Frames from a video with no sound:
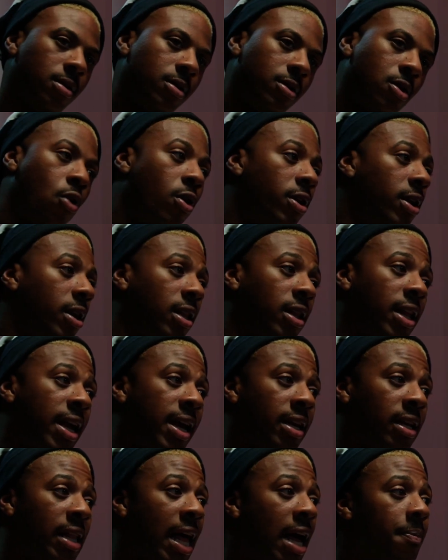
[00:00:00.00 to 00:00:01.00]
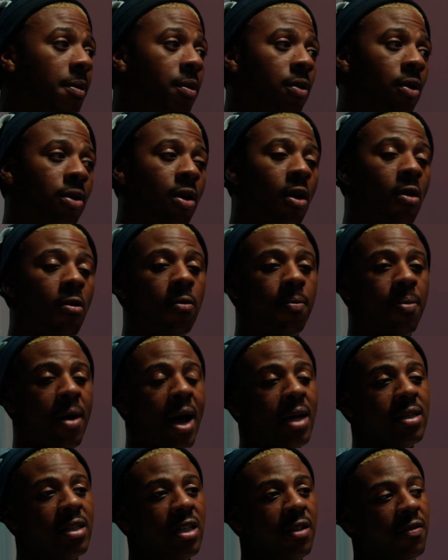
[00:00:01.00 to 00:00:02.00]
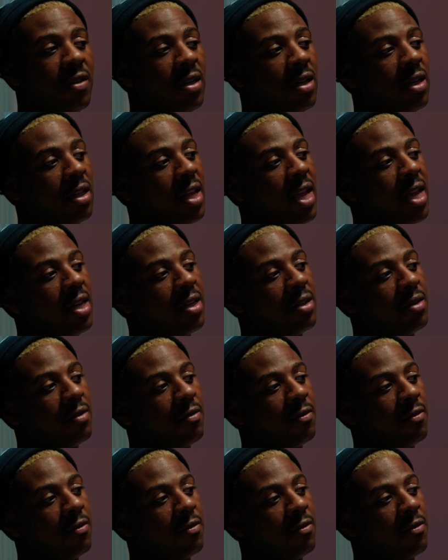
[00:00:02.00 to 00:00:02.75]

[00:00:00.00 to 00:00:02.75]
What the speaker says: Going to Atlanta. A lot of people don't know Pac lived in Atlanta.